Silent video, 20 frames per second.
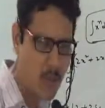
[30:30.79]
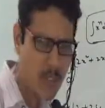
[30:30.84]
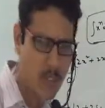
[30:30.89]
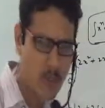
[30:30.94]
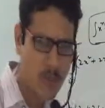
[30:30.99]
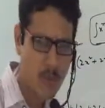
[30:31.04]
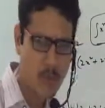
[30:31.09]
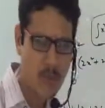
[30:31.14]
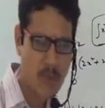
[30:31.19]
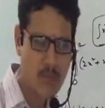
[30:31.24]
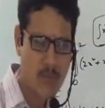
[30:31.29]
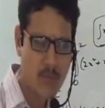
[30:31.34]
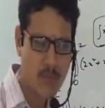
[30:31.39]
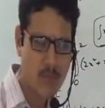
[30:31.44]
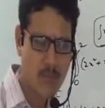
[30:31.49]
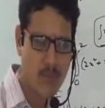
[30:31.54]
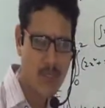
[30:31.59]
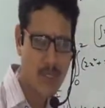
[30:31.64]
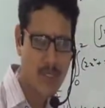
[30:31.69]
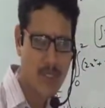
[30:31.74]
What are the
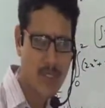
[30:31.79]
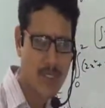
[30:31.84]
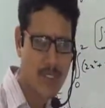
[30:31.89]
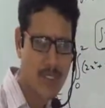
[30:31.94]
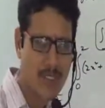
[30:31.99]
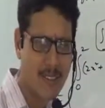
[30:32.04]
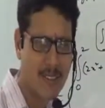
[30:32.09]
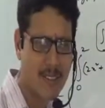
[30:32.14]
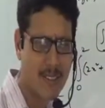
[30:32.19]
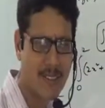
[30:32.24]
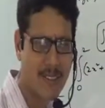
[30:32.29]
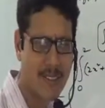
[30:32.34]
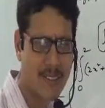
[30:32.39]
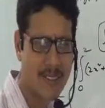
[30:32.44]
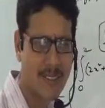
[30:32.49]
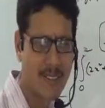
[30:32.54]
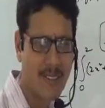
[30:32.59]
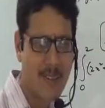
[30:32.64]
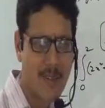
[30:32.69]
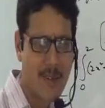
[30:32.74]
units of work done?
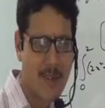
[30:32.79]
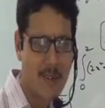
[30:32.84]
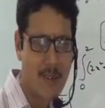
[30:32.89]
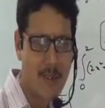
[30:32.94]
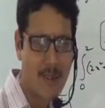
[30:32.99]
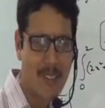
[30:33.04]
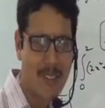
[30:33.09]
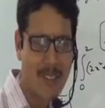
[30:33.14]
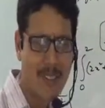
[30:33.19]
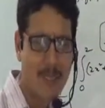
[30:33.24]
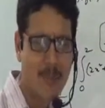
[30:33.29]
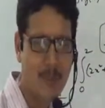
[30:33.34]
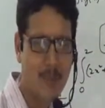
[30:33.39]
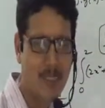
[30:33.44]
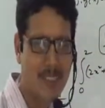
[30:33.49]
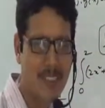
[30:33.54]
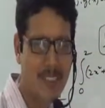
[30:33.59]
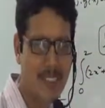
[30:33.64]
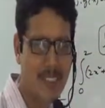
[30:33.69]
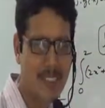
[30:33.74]
Work
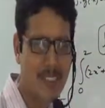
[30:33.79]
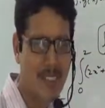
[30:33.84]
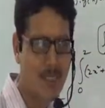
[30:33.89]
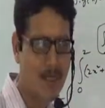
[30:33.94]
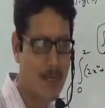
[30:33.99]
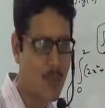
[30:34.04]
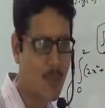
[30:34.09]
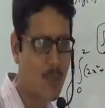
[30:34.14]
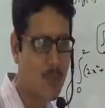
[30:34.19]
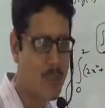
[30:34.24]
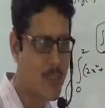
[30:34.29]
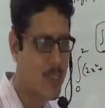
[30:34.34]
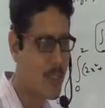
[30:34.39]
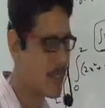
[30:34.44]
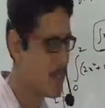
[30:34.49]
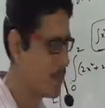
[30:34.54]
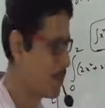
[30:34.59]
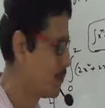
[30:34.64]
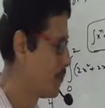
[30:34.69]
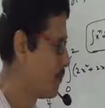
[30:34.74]
done units enti
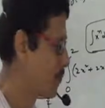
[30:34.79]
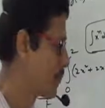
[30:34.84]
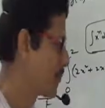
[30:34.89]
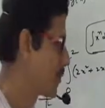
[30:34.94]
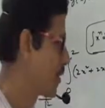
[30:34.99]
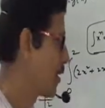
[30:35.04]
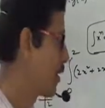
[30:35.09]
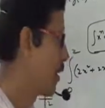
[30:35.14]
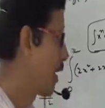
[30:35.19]
joules kada.